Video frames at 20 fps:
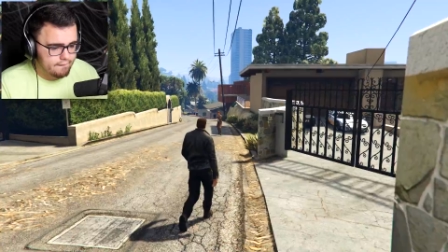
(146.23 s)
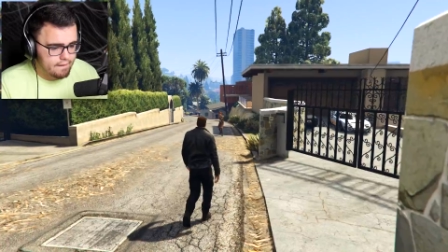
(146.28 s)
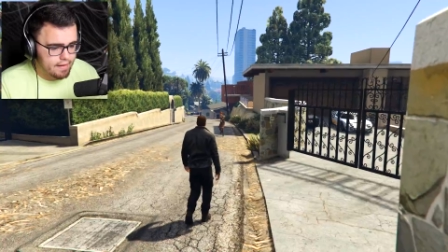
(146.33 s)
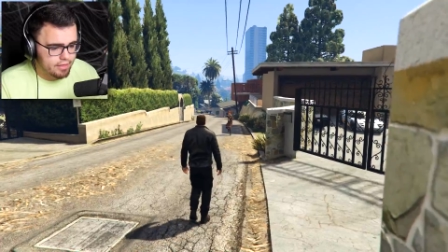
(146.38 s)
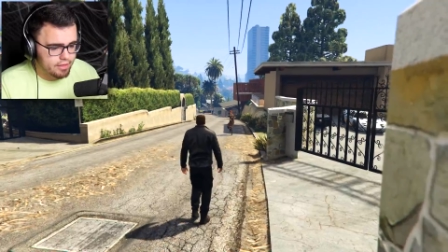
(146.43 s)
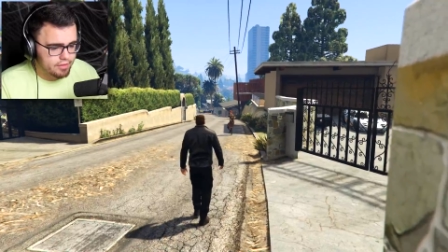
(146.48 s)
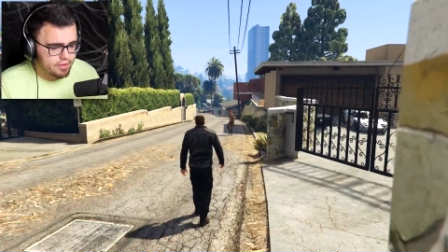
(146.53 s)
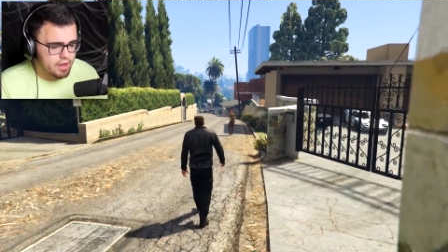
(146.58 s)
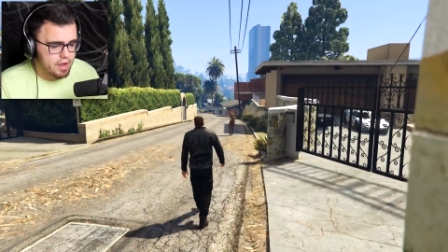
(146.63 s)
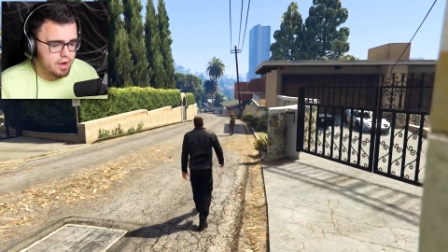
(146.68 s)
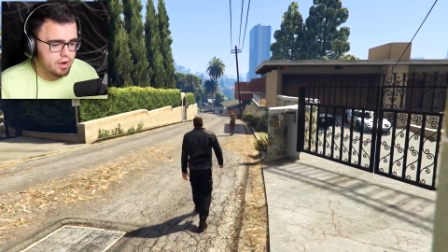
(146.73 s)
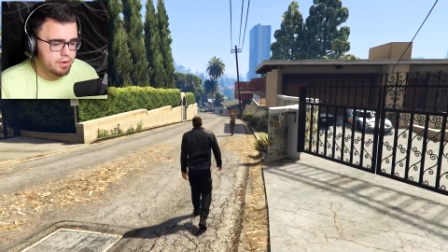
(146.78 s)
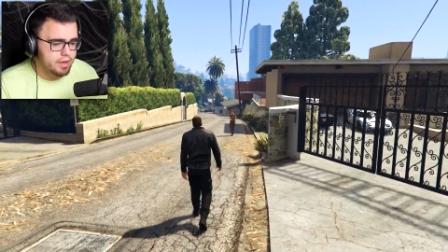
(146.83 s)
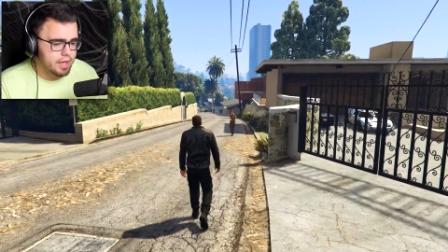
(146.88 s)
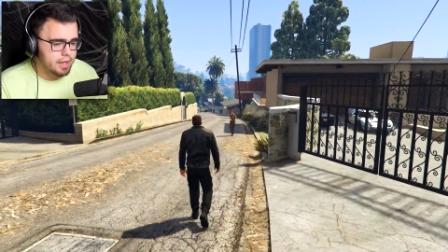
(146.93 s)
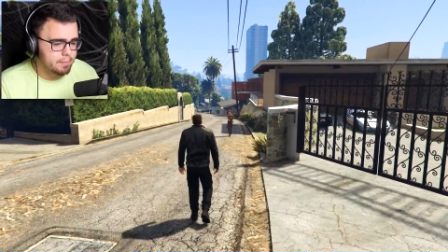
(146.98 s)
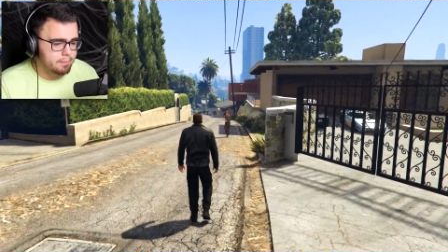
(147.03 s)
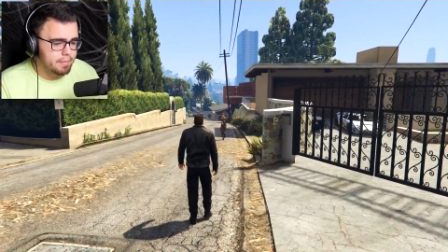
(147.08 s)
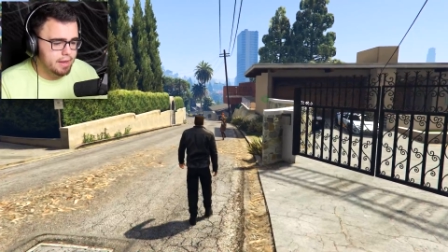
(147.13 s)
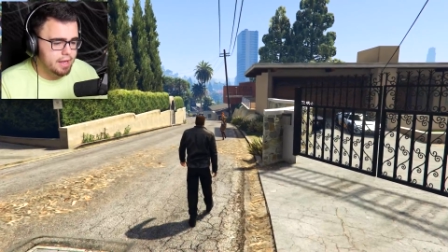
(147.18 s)
Now that the-
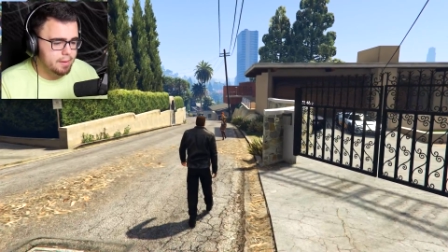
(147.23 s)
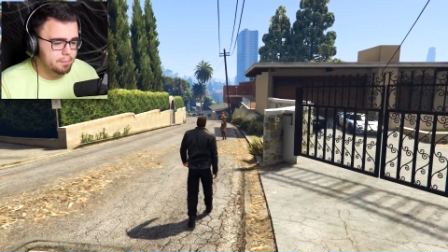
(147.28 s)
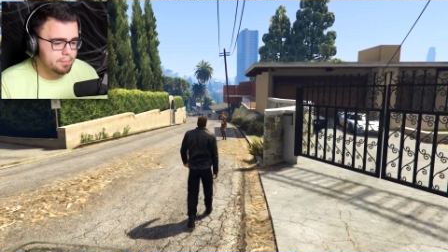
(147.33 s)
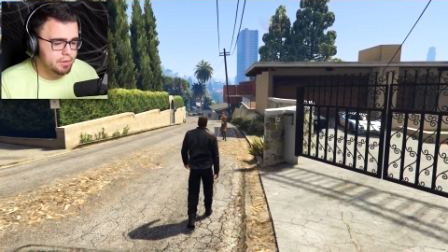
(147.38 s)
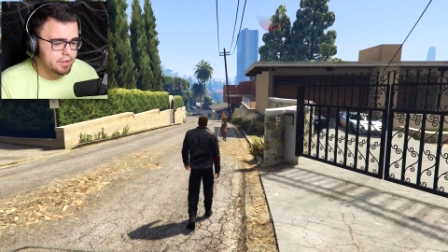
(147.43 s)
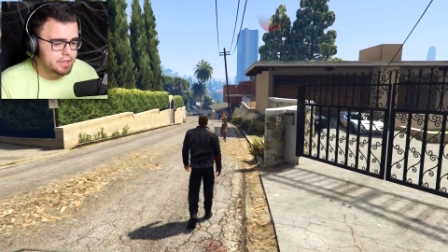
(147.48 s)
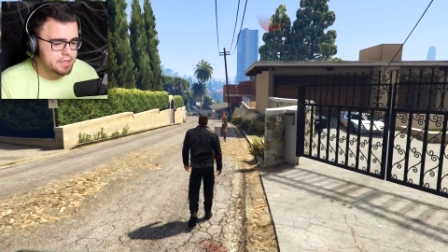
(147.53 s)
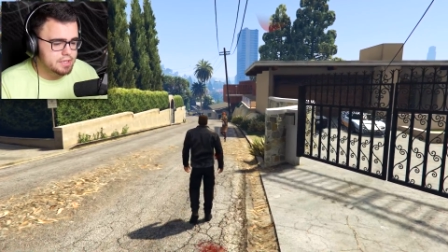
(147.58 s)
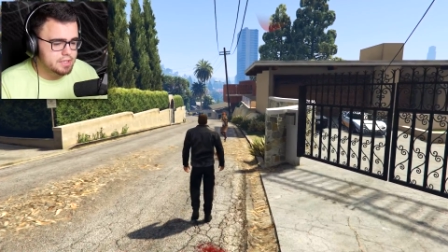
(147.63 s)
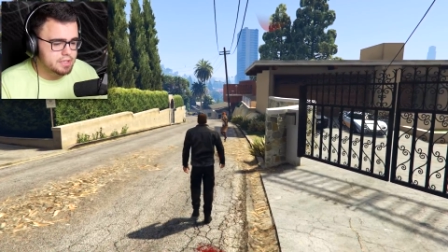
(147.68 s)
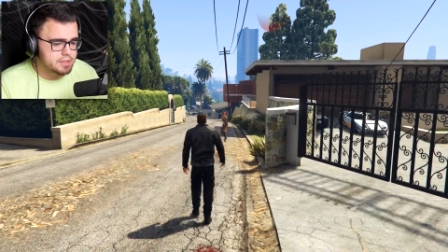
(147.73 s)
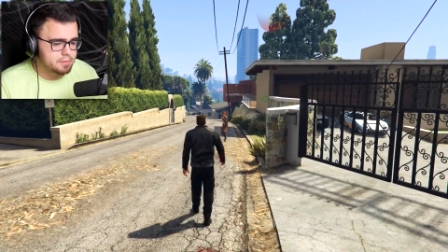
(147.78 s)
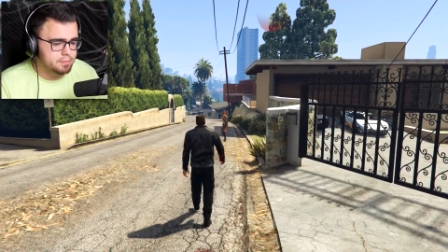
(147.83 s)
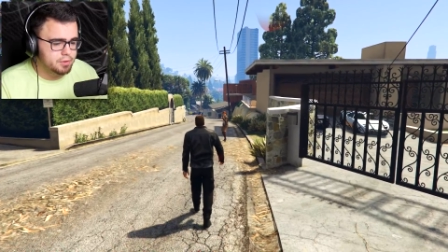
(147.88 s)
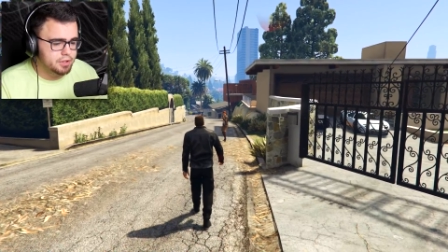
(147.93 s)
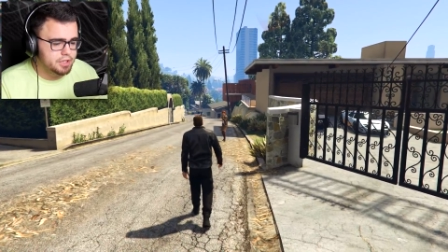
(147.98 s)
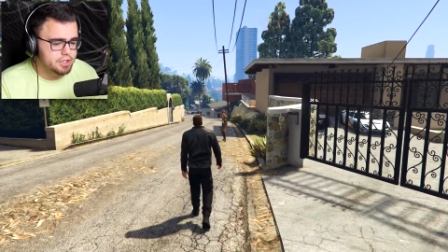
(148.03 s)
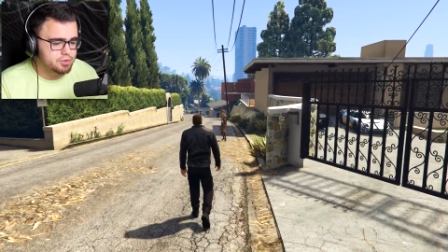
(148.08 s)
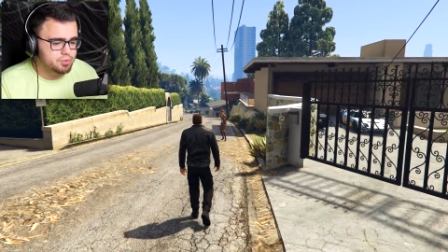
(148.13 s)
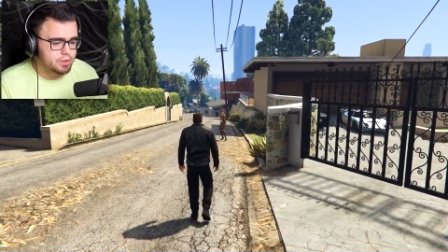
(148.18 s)
Okay, man, please.
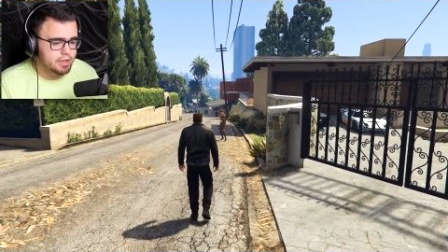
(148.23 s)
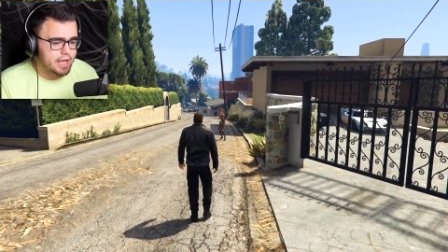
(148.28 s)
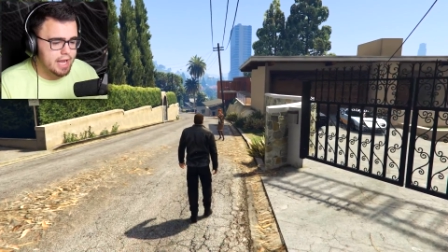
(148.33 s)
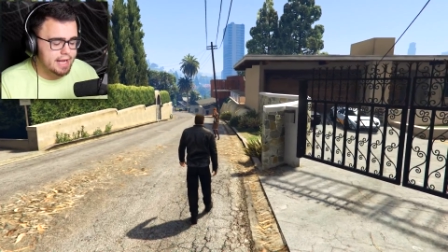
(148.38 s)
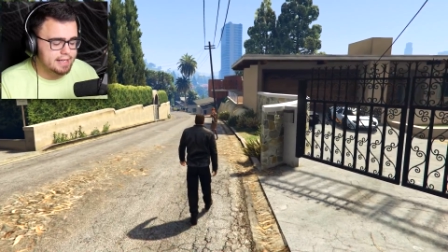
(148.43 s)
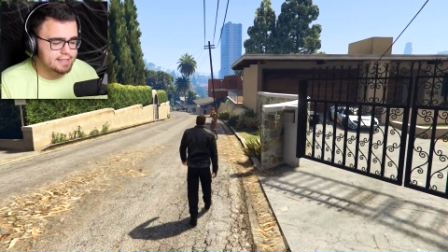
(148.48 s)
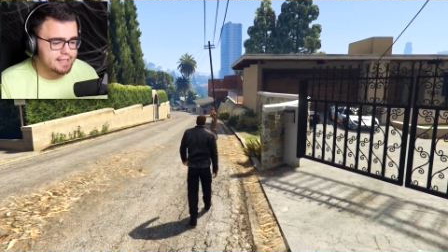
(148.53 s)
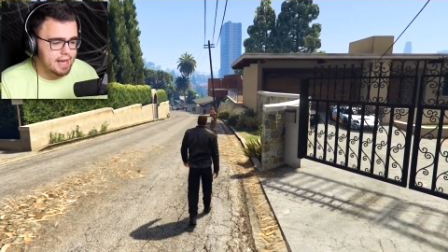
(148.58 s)
Please relax.